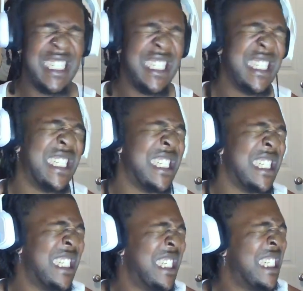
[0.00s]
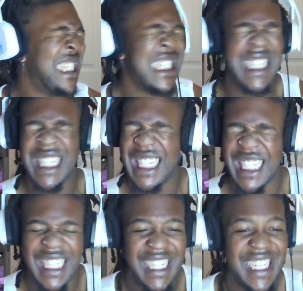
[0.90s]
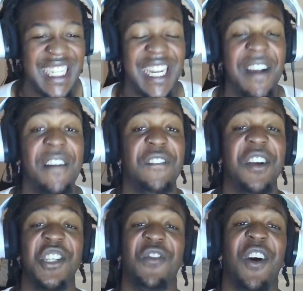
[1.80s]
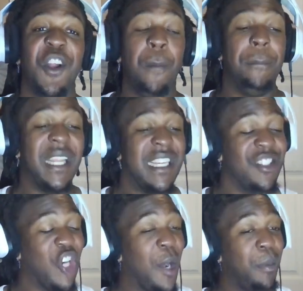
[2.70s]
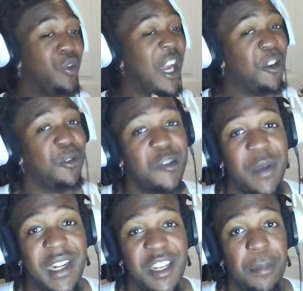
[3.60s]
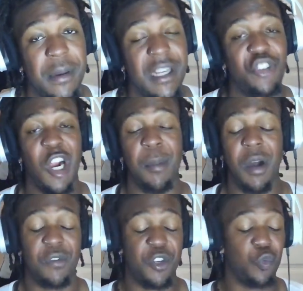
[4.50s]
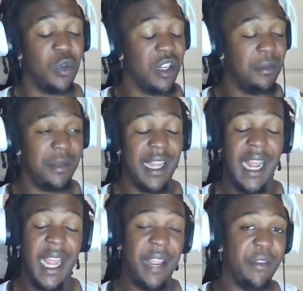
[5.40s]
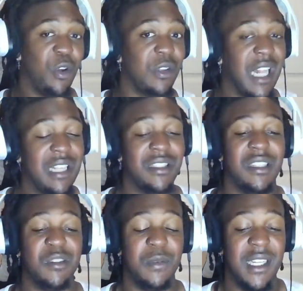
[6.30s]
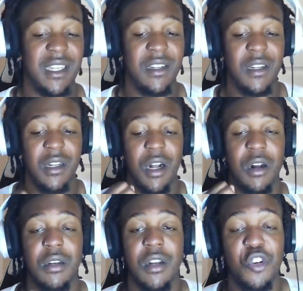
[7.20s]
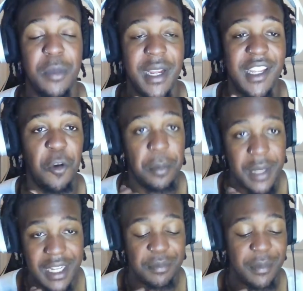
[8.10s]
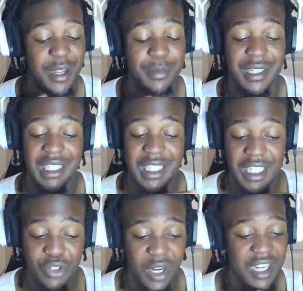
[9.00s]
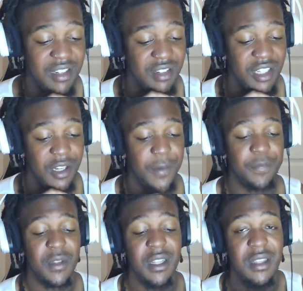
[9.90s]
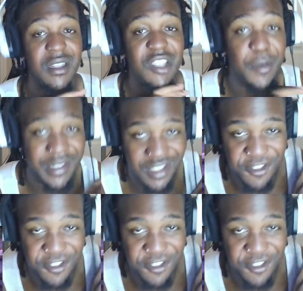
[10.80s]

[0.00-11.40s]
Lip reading: Ugh. First of all, the beat drop. You gotta respect the beat drop off the rip, man. I ain't even gonna lie, Suspect. I don't know who make your beats, man, but this shit crazy. Let's go back to the